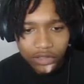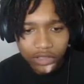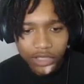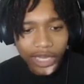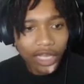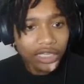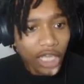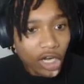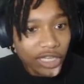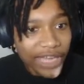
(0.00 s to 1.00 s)
Nigga
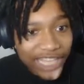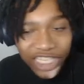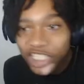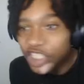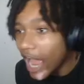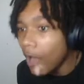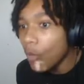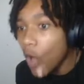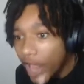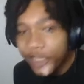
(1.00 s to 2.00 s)
literally hasn't
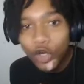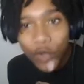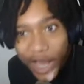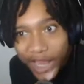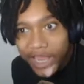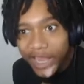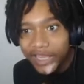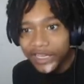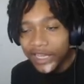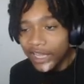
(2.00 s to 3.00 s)
shot one
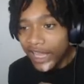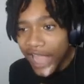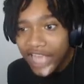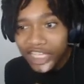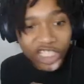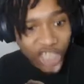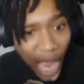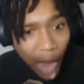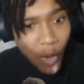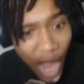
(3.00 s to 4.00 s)
green. He hasn't
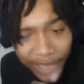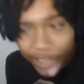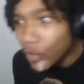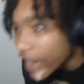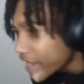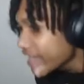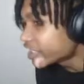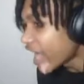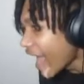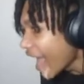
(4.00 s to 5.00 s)
shot one green,
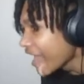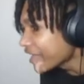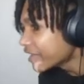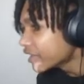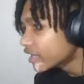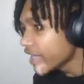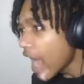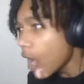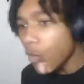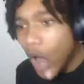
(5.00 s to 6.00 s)
chat.
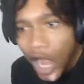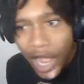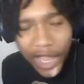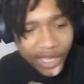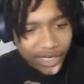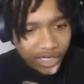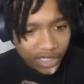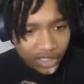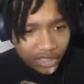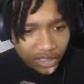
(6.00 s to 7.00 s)
Not
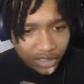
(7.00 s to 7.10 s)
one.